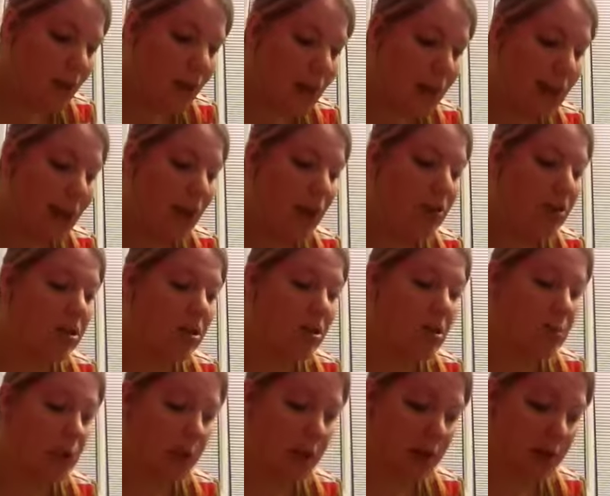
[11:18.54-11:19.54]
And I also
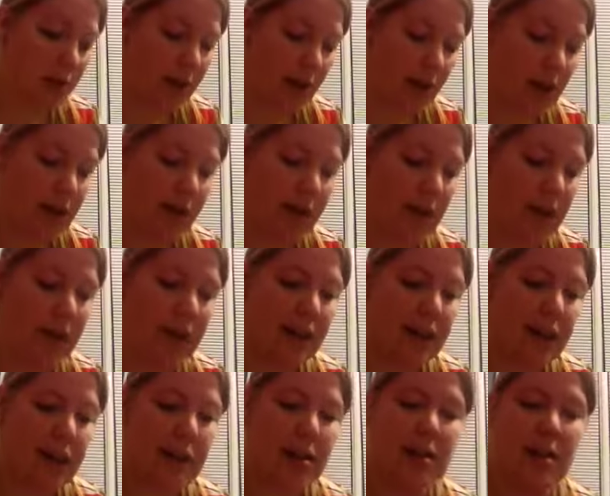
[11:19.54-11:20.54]
want you to have at
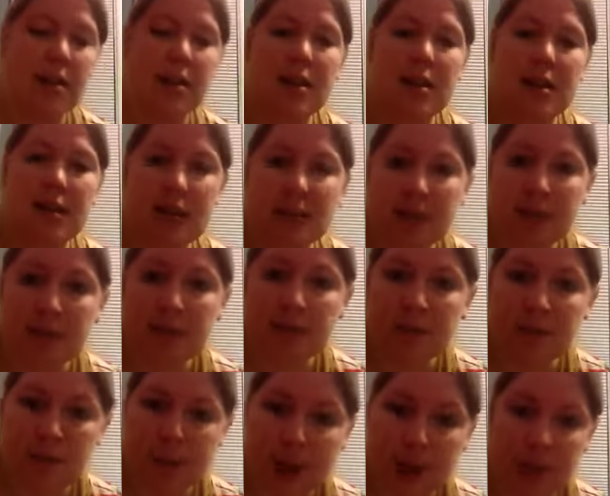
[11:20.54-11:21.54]
least 6
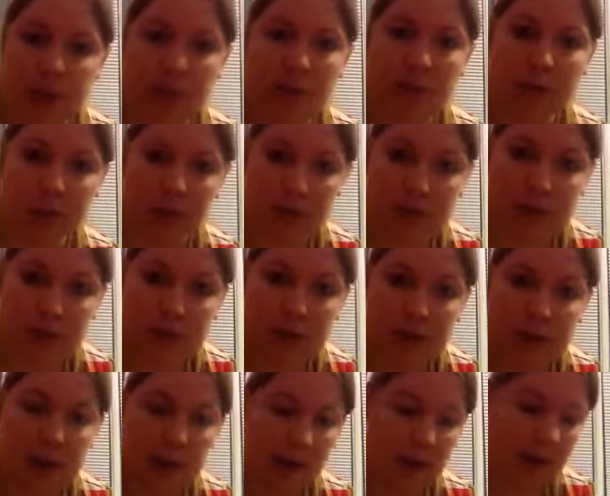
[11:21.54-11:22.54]
written rules,
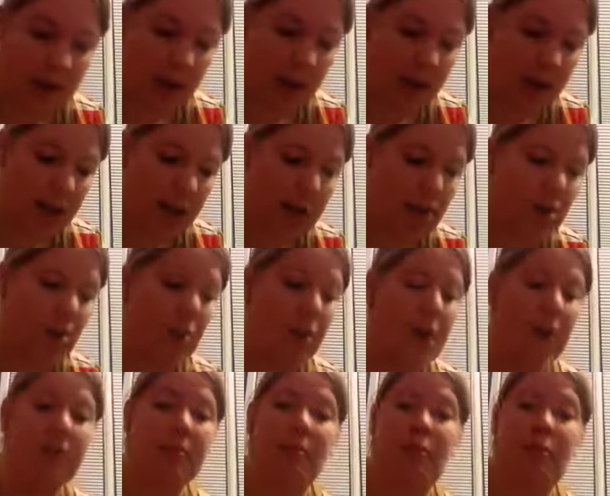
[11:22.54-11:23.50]
okay? So we have